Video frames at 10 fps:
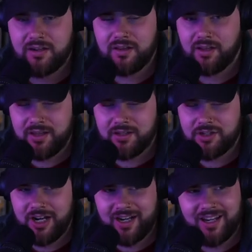or the leather
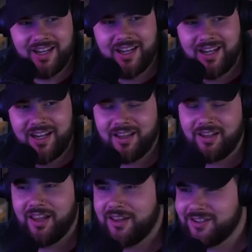jacket, and the
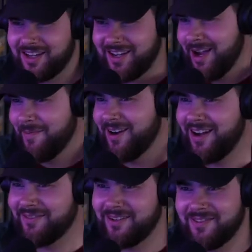leather's like coming
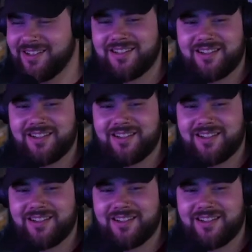off of it and mm-hmm.